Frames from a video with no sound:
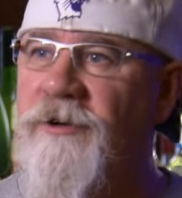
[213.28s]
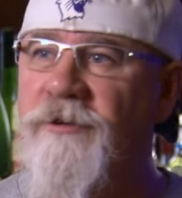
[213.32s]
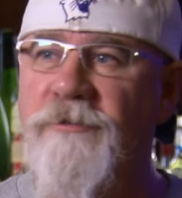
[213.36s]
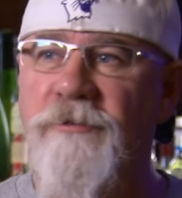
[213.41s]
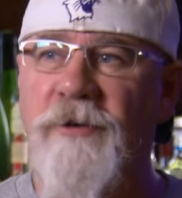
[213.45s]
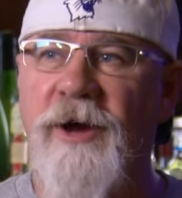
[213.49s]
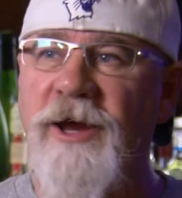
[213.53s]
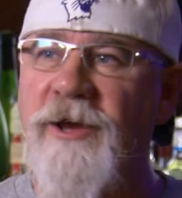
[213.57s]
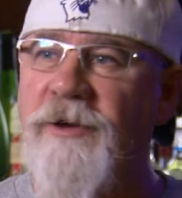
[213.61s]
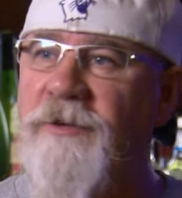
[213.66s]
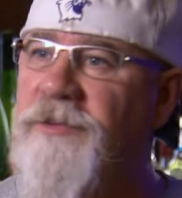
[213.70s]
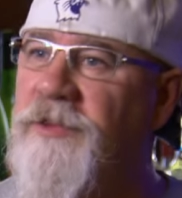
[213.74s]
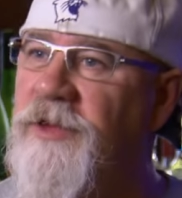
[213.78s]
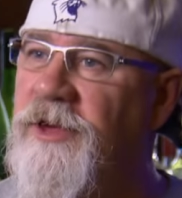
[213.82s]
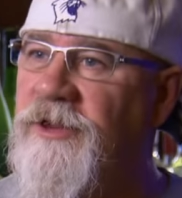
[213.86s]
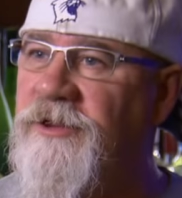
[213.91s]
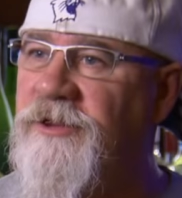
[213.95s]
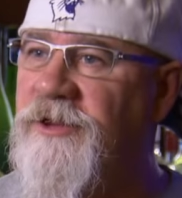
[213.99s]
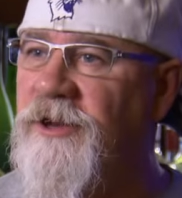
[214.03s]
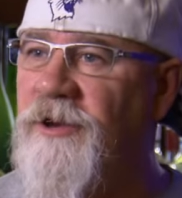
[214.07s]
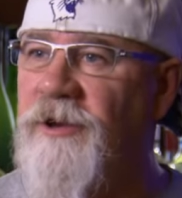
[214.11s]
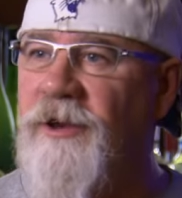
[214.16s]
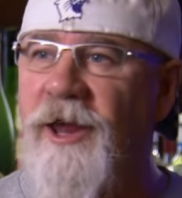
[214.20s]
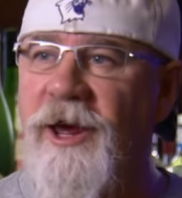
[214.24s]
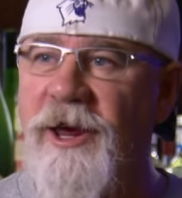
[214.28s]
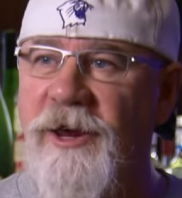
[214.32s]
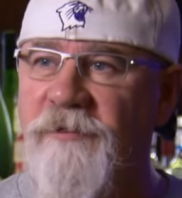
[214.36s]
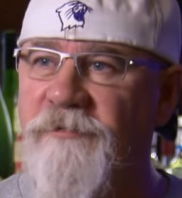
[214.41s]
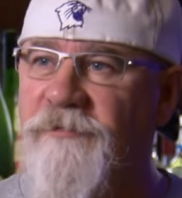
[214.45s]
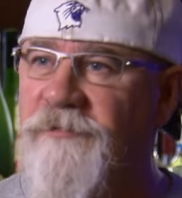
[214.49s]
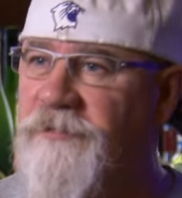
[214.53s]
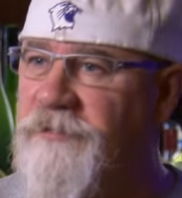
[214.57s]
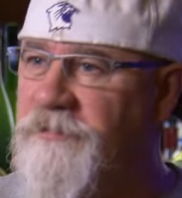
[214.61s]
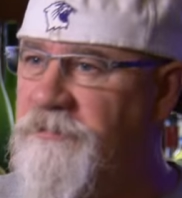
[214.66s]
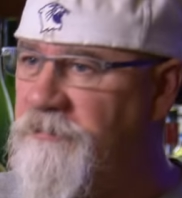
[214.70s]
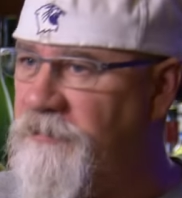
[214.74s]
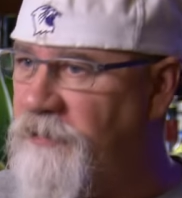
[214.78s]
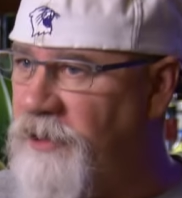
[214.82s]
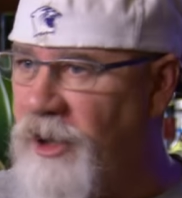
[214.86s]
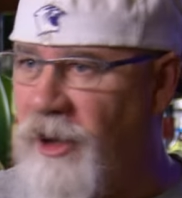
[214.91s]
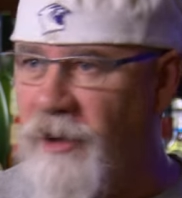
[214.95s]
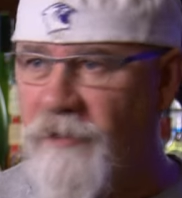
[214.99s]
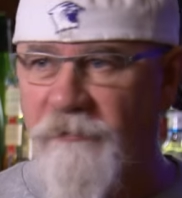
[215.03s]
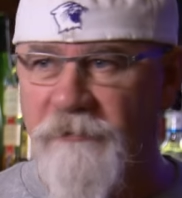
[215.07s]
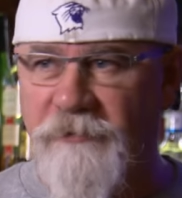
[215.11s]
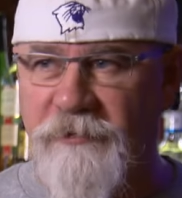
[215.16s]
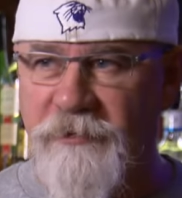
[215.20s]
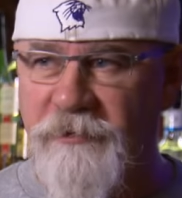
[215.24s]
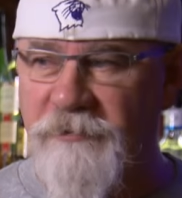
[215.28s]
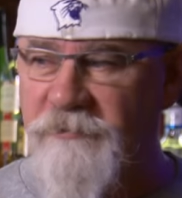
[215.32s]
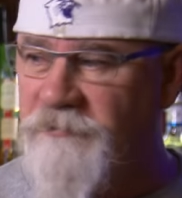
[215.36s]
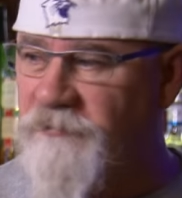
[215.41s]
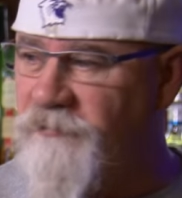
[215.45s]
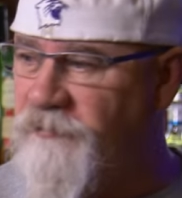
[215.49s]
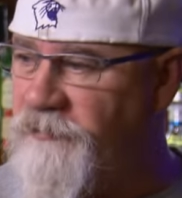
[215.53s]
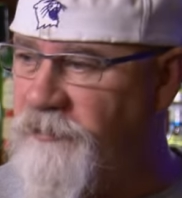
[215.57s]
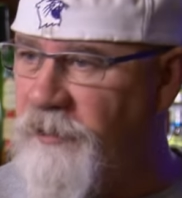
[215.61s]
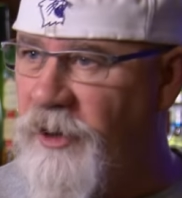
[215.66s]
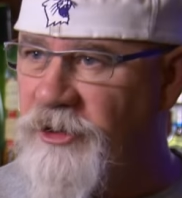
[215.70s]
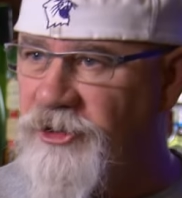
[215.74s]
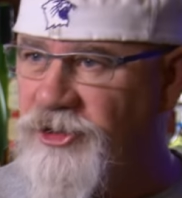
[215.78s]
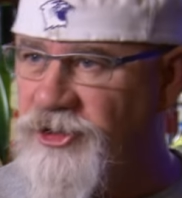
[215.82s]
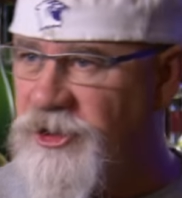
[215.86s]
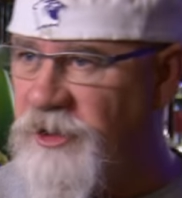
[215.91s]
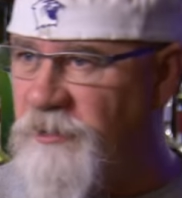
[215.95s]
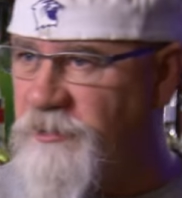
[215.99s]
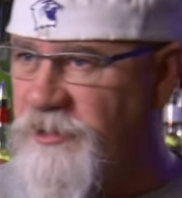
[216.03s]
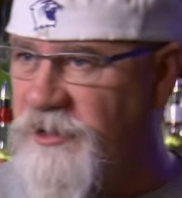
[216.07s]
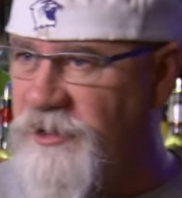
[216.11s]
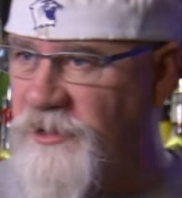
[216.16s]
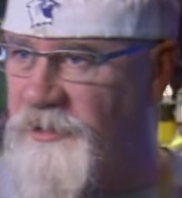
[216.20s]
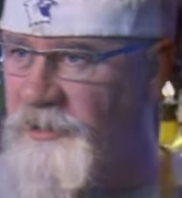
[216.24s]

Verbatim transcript: great things in life, love, friendships